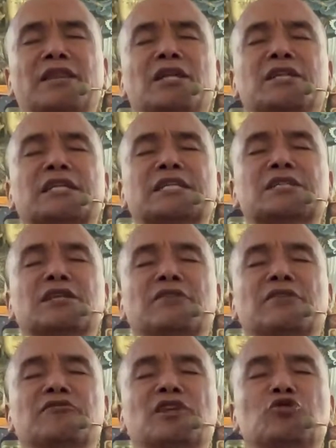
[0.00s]
Nothing is
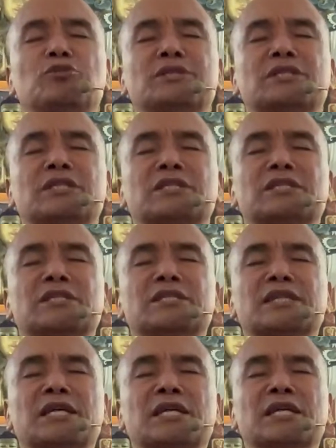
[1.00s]
left there to be seen as a
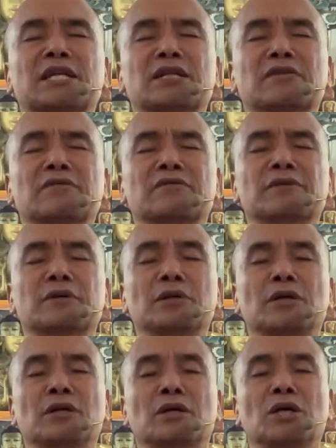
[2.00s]
self.
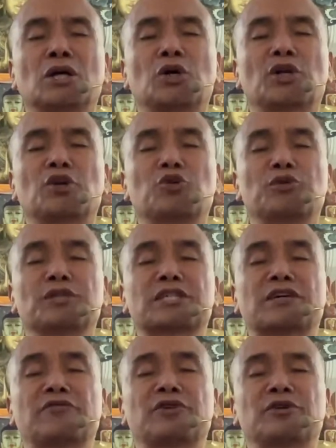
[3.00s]
Okay, you
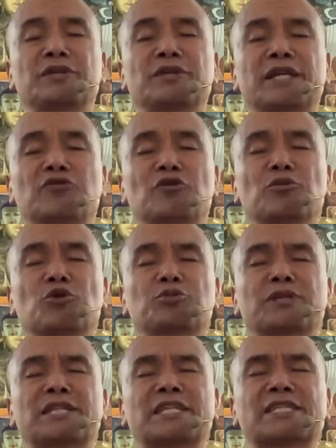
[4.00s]
discover that from the
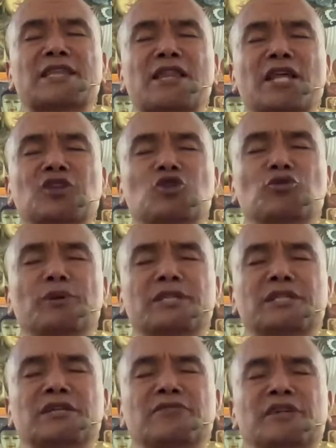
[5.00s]
object there's nothing to be
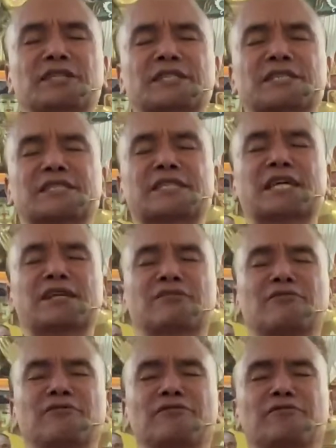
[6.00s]
identified as a
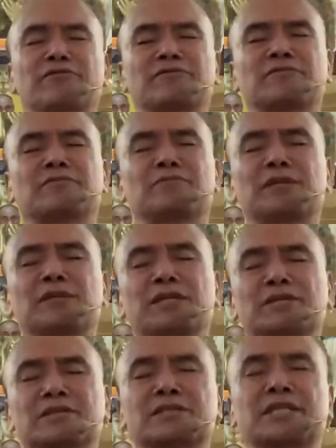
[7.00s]
self.
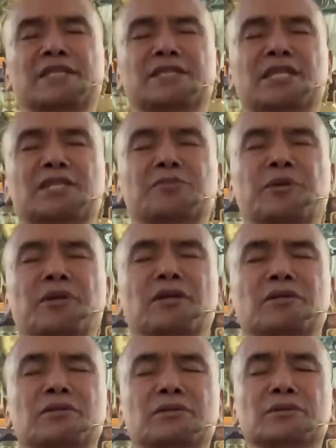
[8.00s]
Yes, dense
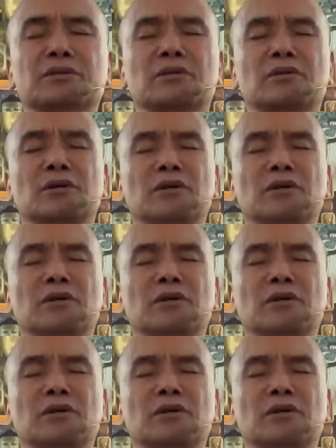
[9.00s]
experience.